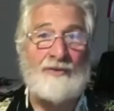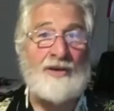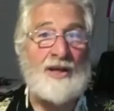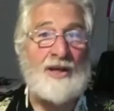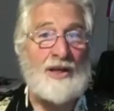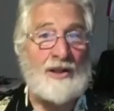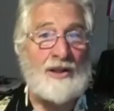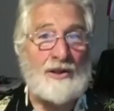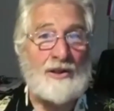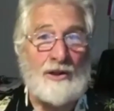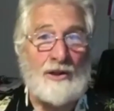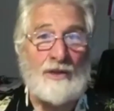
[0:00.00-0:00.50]

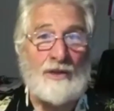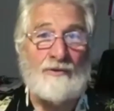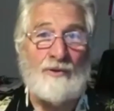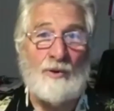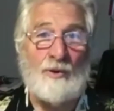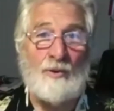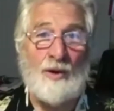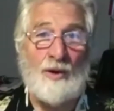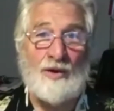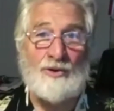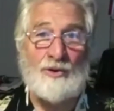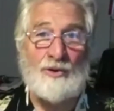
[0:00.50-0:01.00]
Look for what
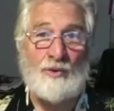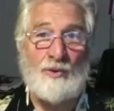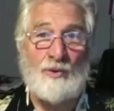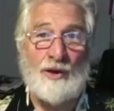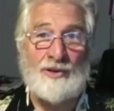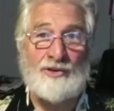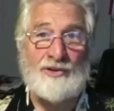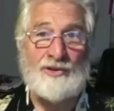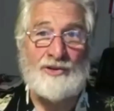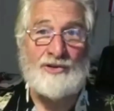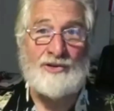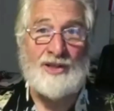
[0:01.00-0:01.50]
you want to
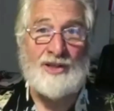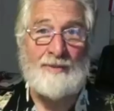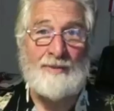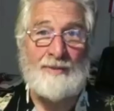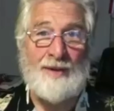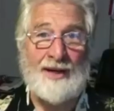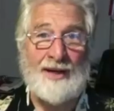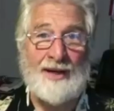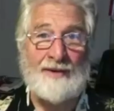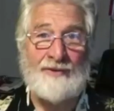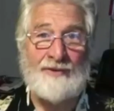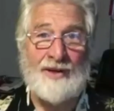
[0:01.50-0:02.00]
see
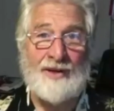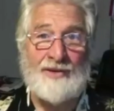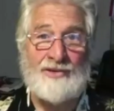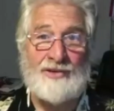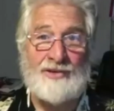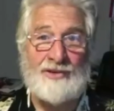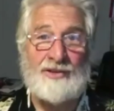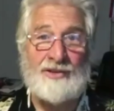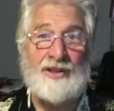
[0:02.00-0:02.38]
manifested.